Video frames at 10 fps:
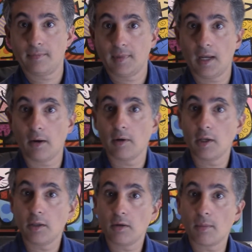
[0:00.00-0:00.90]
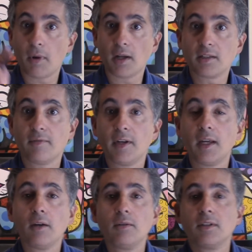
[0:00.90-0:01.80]
Now, you can pause the
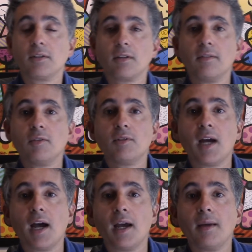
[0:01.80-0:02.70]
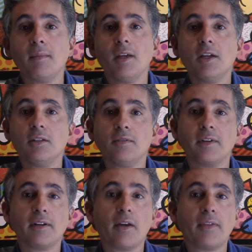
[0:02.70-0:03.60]
video. This will give you time to
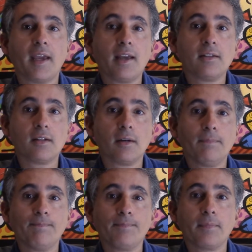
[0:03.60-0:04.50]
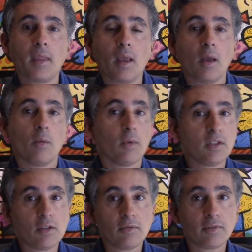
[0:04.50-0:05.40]
figure out the answer. Once
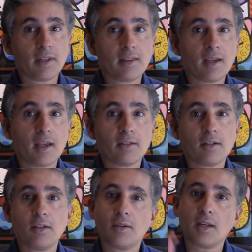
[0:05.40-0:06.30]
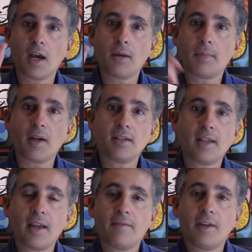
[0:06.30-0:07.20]
you've written the answer, you can unpause
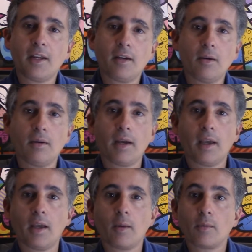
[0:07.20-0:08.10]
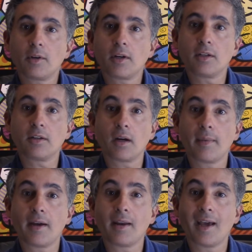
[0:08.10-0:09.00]
that video, and we're going to talk
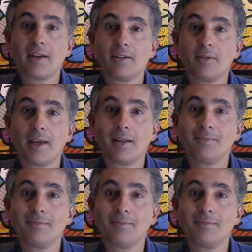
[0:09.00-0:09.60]
about how to do that.